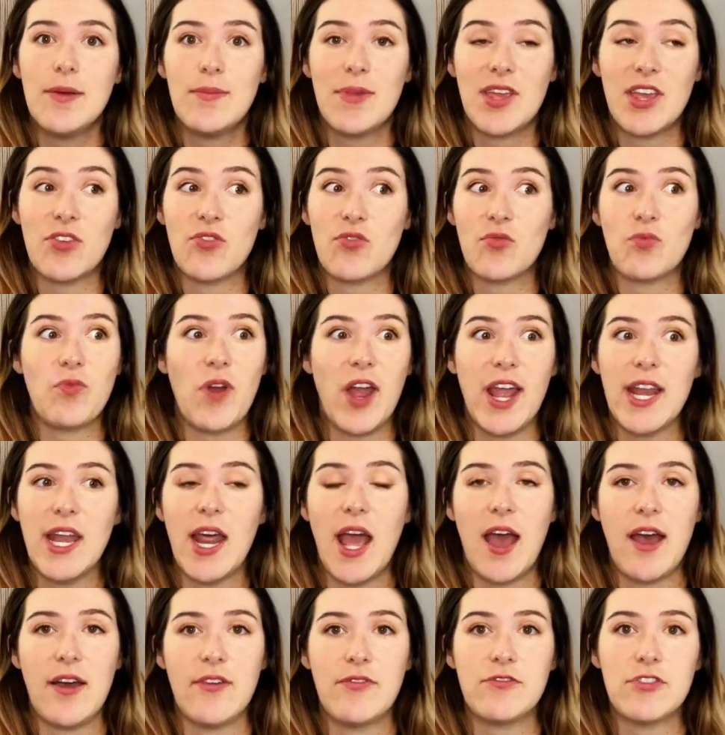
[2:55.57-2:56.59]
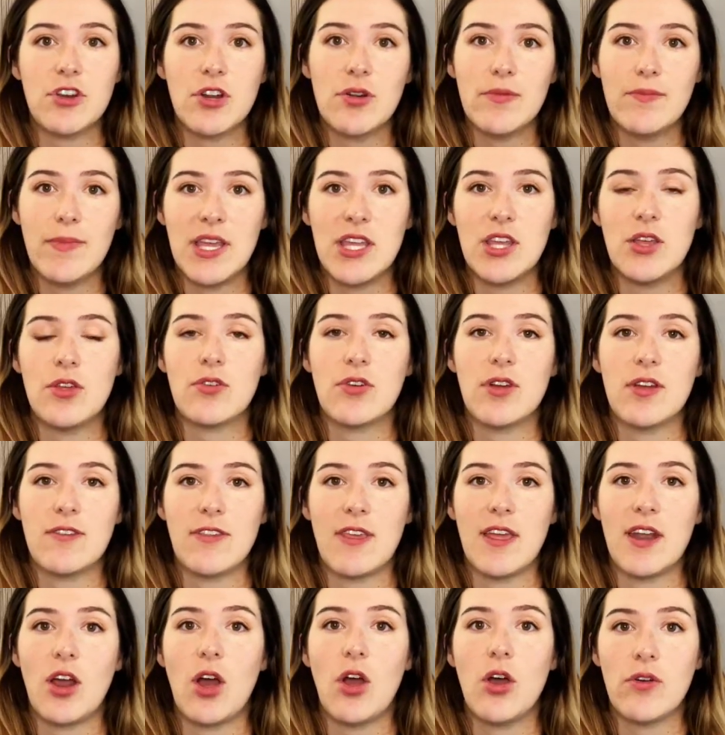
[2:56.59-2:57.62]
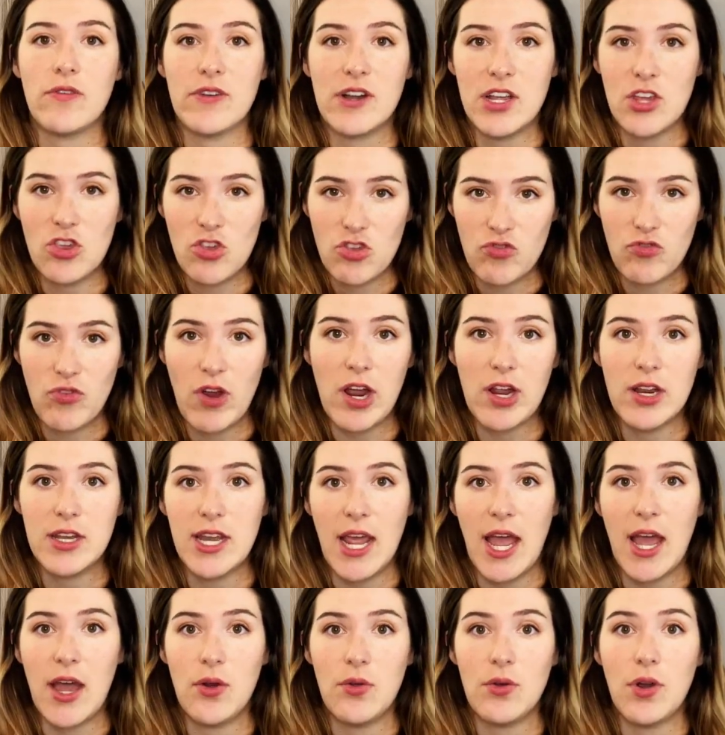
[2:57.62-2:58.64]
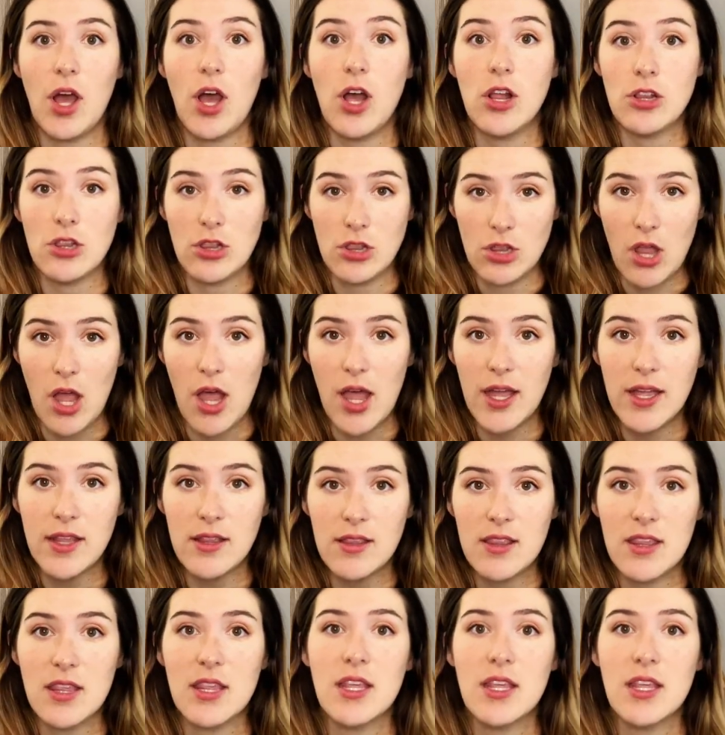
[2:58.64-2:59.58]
because right after, my uterus had already shrunk down a lot.